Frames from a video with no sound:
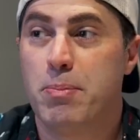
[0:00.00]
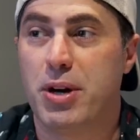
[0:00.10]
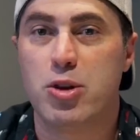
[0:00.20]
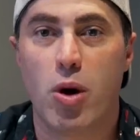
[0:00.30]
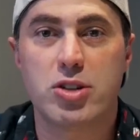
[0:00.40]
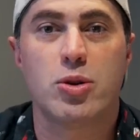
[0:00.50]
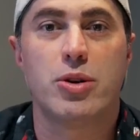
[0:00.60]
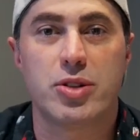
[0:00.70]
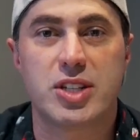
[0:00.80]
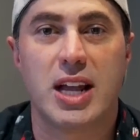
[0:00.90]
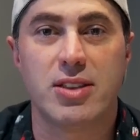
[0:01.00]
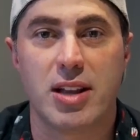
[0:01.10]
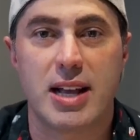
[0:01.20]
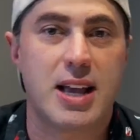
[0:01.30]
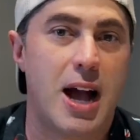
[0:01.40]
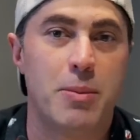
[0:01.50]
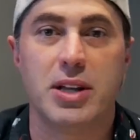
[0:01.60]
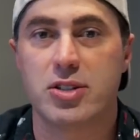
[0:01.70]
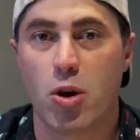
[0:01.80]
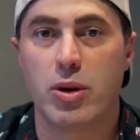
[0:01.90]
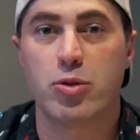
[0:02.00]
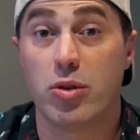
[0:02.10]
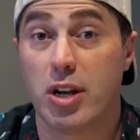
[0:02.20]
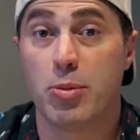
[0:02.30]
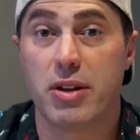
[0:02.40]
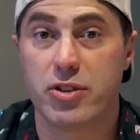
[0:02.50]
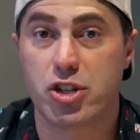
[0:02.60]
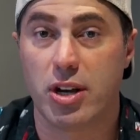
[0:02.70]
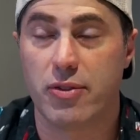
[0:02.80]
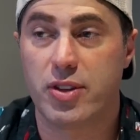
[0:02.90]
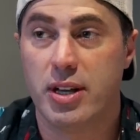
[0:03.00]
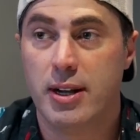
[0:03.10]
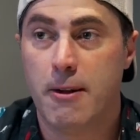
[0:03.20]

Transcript: But you also understand that like comedy is going through a little bit of a shift,